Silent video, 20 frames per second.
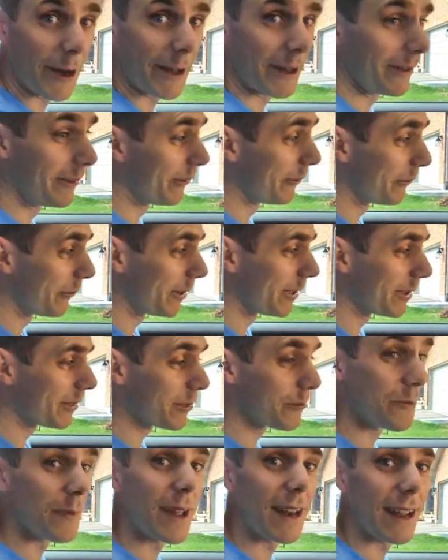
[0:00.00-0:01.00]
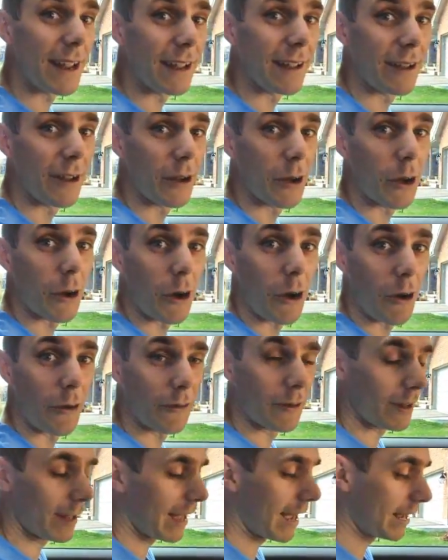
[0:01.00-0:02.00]
of money with Mini
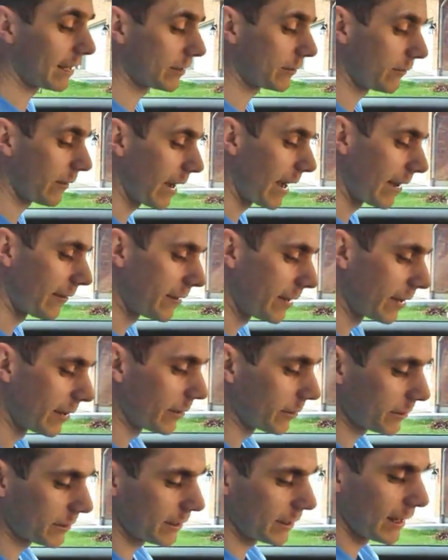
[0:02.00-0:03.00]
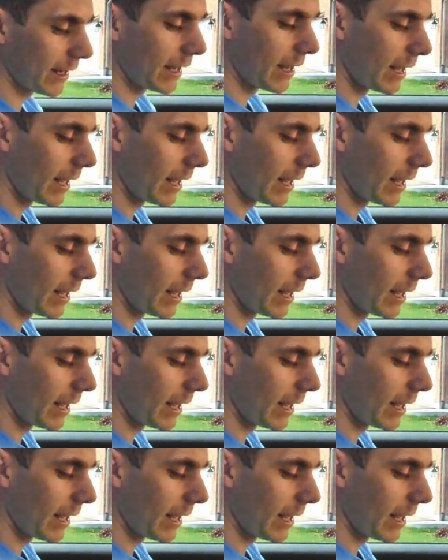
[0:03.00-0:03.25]
over the last 5 years.